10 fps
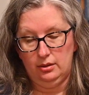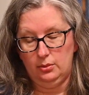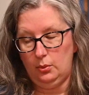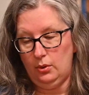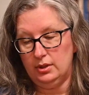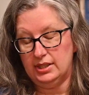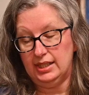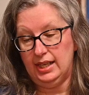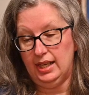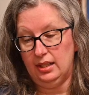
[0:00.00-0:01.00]
towards
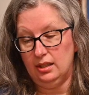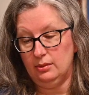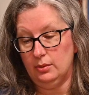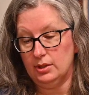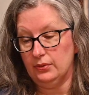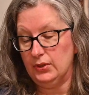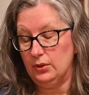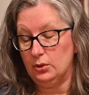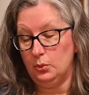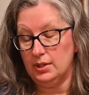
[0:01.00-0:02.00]
the end, it was a
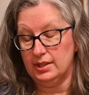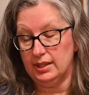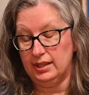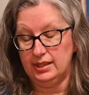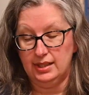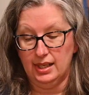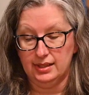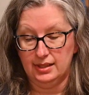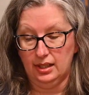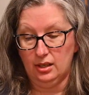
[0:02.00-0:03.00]
few twists that I did
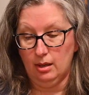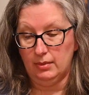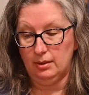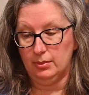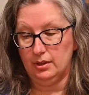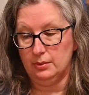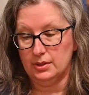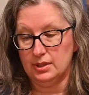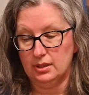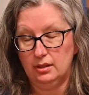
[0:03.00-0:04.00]
not see coming, but it
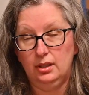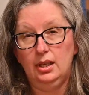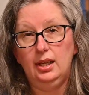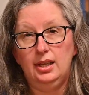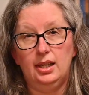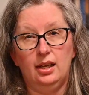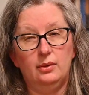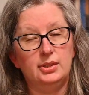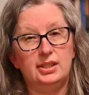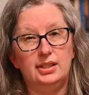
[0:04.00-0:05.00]
was
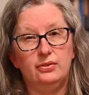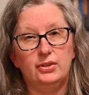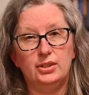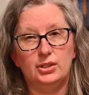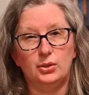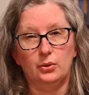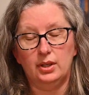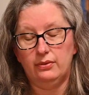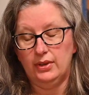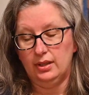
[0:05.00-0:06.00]
a different
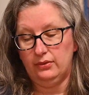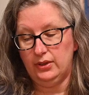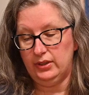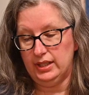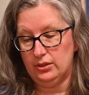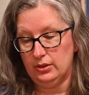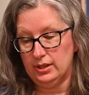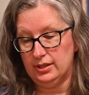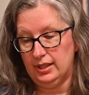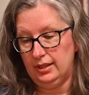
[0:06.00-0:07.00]
story. Found it very
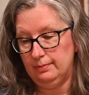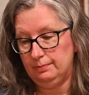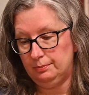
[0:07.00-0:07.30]
interesting.